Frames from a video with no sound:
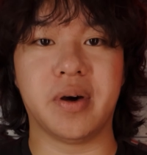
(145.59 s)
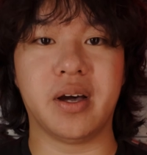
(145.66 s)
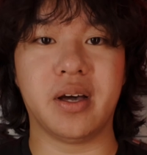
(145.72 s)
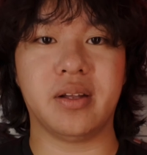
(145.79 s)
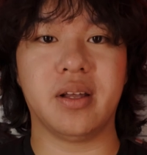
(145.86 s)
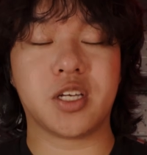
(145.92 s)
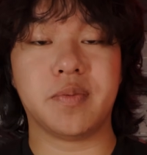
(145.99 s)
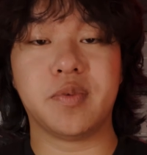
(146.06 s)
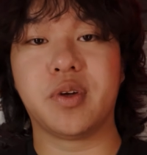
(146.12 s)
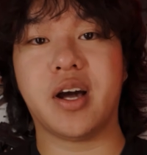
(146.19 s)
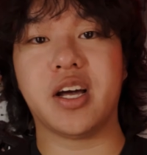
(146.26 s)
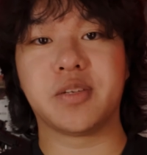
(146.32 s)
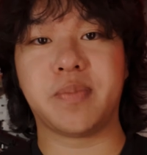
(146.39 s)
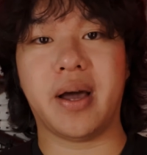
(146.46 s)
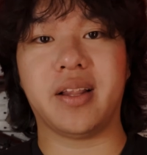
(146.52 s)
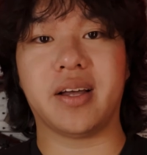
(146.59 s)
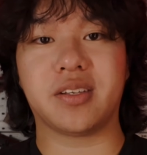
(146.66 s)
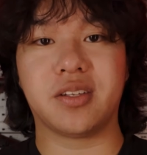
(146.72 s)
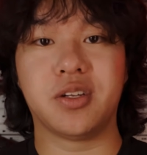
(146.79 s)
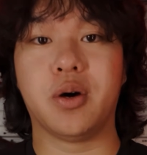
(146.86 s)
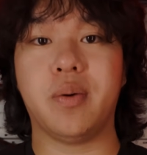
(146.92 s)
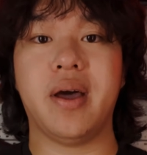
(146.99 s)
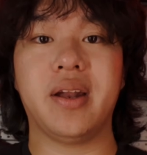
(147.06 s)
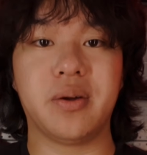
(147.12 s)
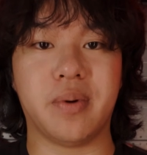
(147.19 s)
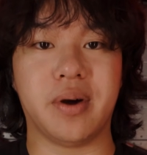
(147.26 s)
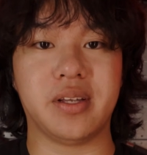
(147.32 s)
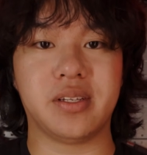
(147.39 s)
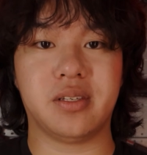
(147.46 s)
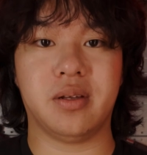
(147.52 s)
but some of you guys might like to know
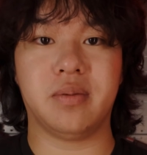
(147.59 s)
anyways,